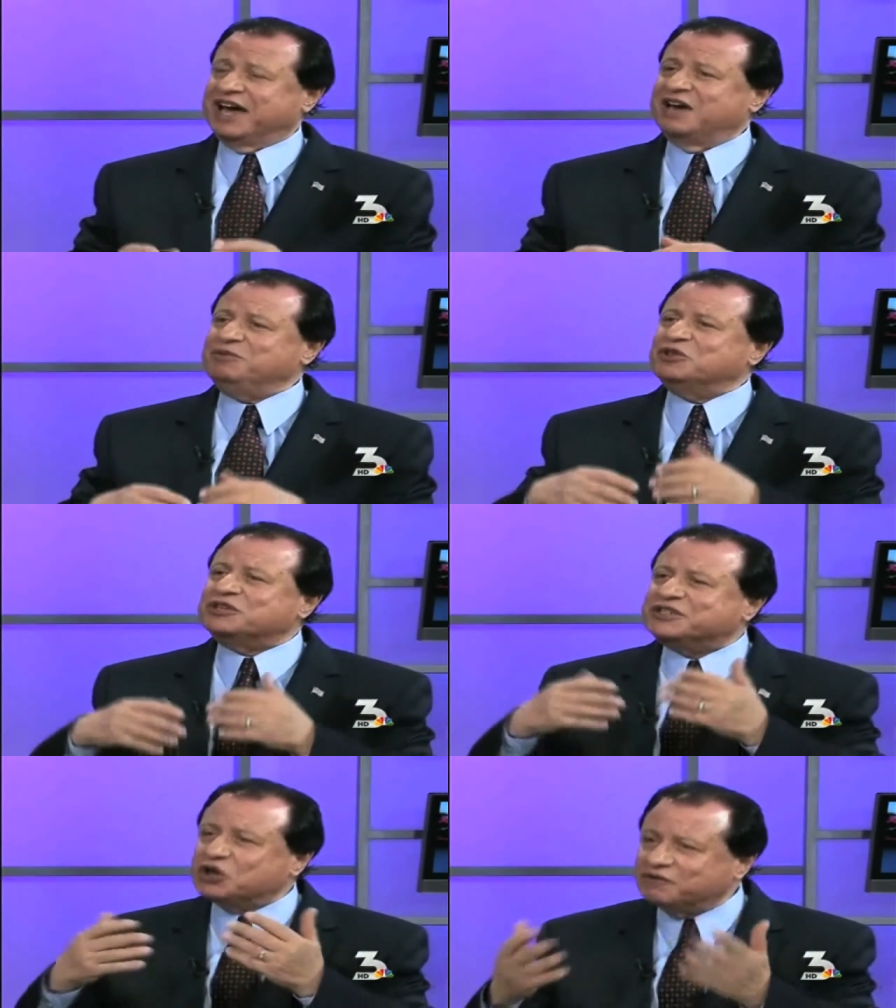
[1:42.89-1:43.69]
I've been in the
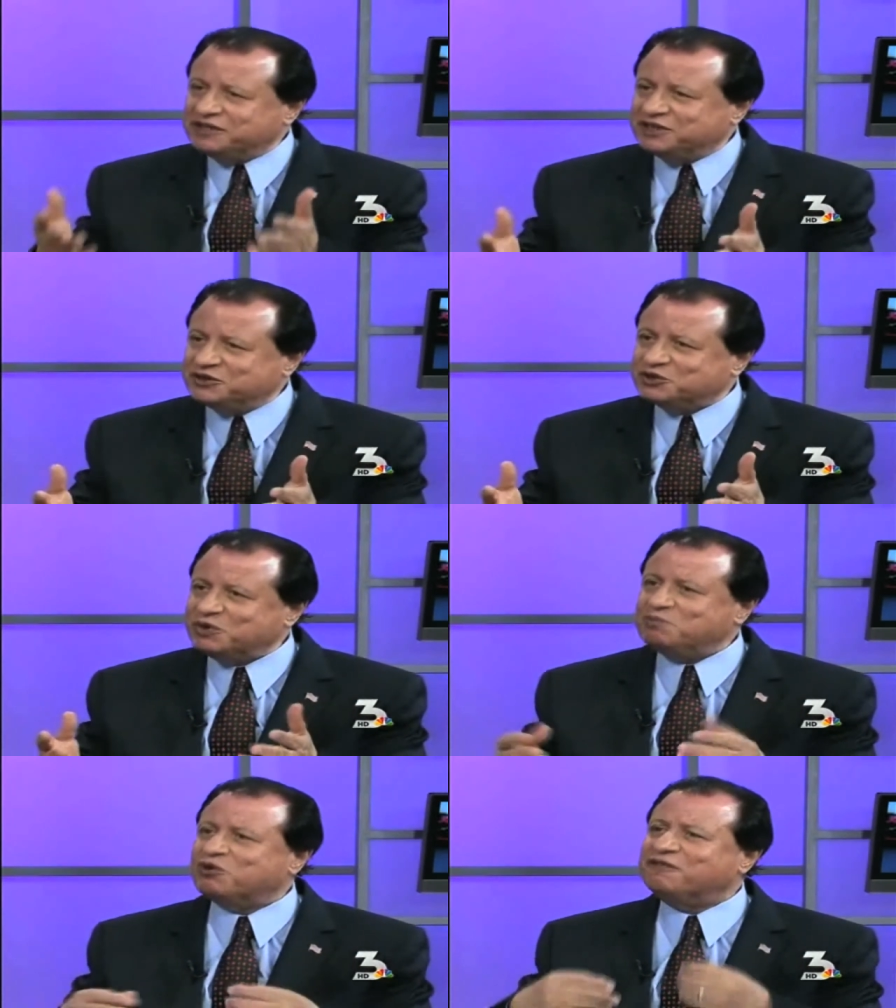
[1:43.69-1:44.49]
service
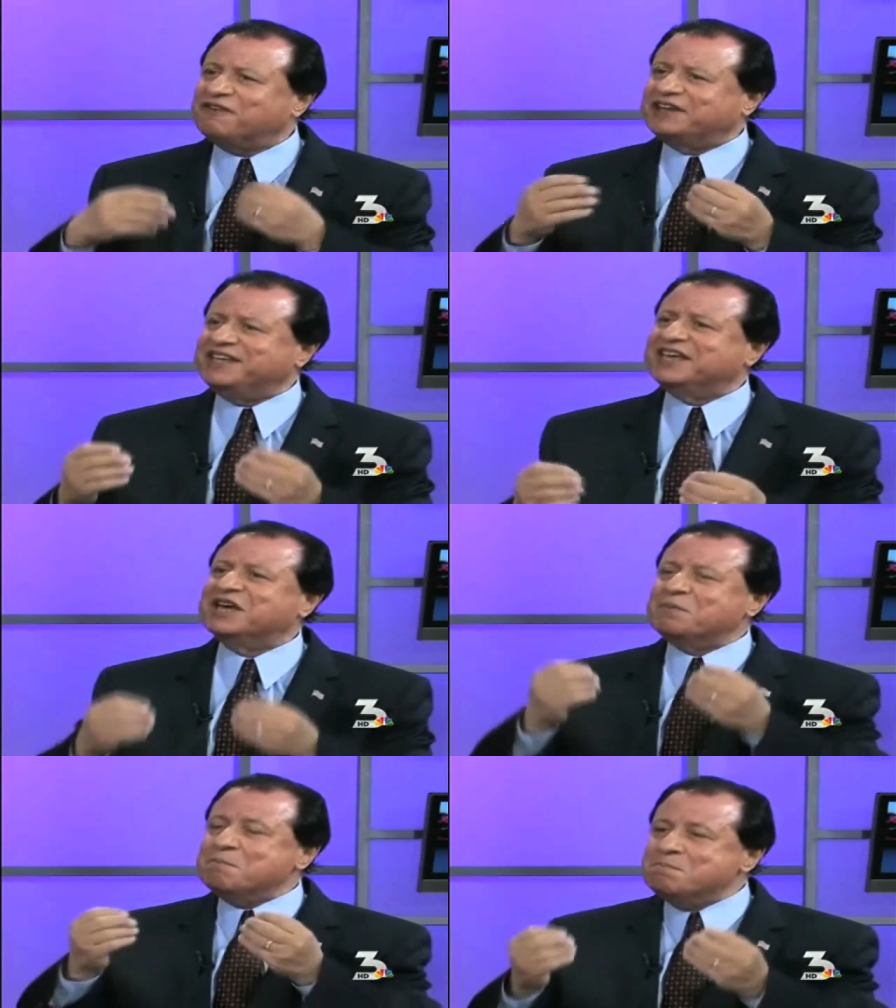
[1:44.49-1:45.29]
industry, providing
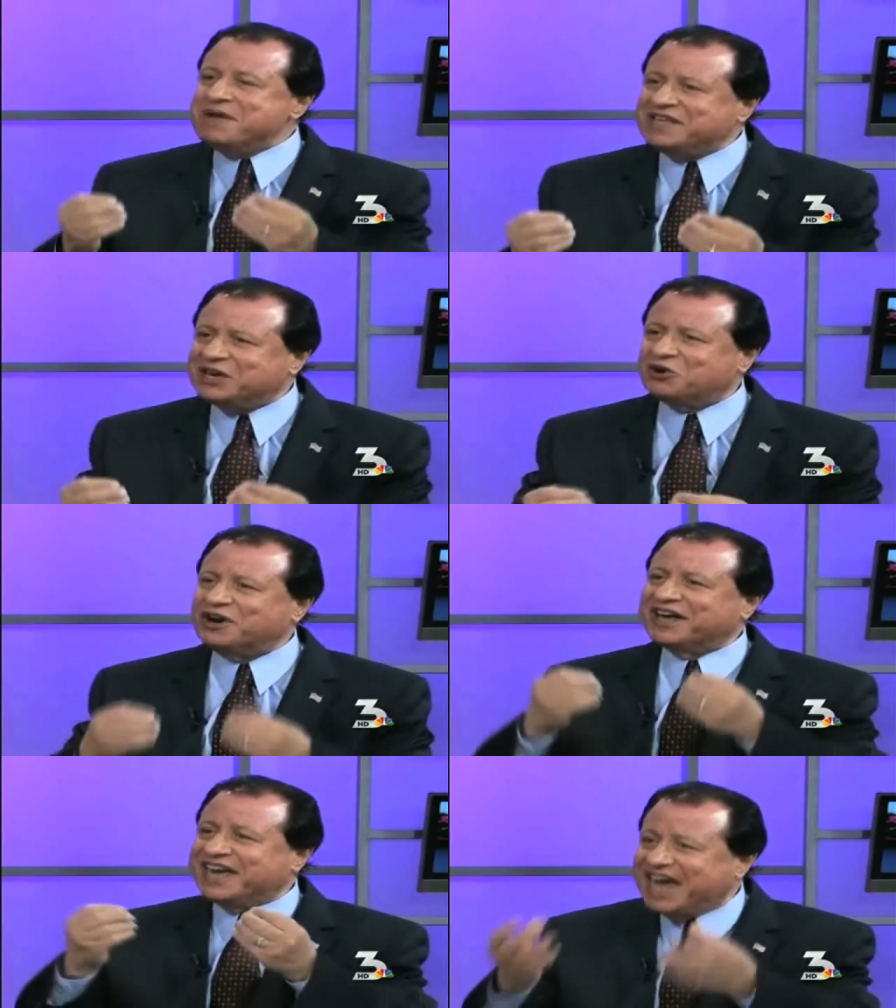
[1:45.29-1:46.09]
medical
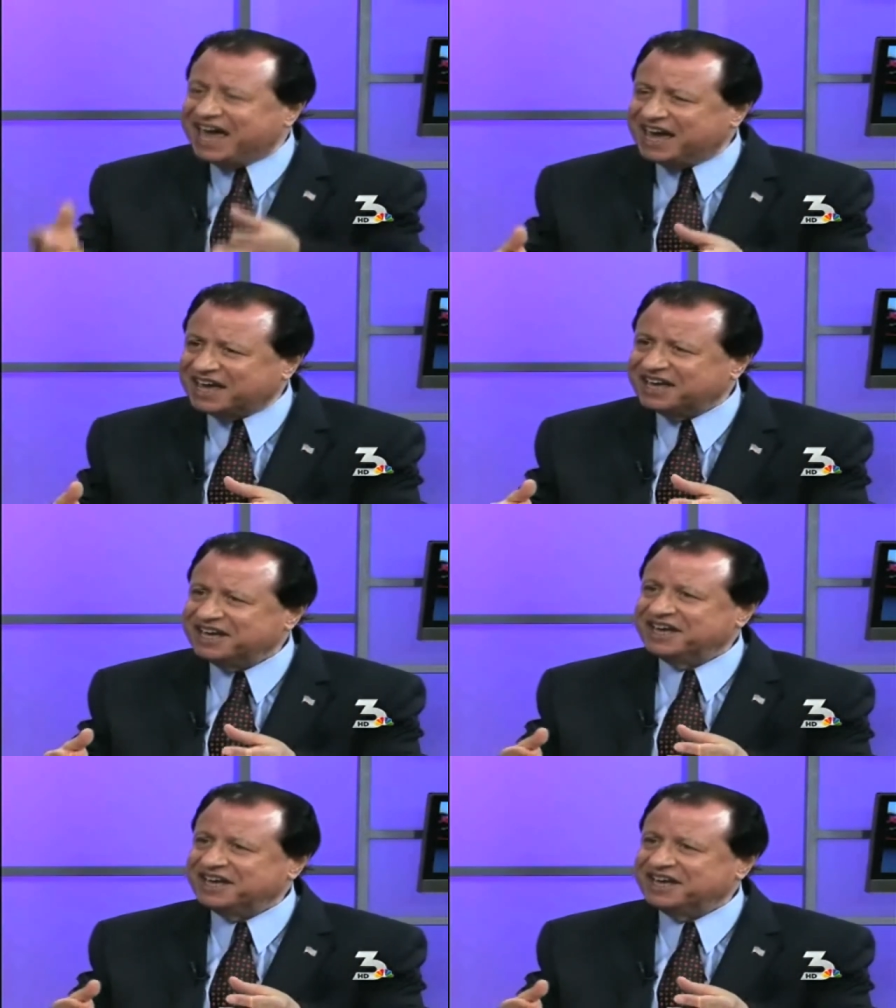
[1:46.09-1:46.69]
care.